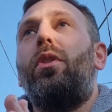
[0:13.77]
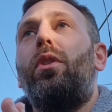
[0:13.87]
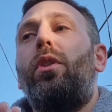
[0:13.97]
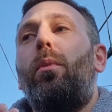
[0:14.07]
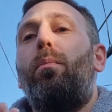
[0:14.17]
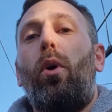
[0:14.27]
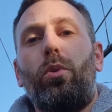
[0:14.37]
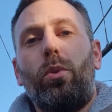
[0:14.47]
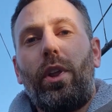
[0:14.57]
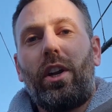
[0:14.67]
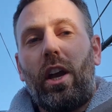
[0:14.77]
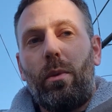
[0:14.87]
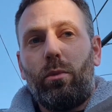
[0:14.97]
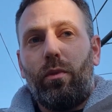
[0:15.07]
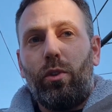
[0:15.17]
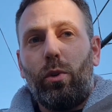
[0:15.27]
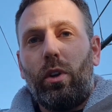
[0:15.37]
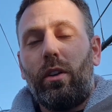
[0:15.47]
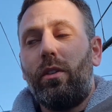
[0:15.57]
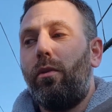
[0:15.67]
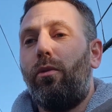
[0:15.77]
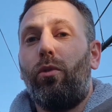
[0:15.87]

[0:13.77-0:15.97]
the bottle that I am reviewing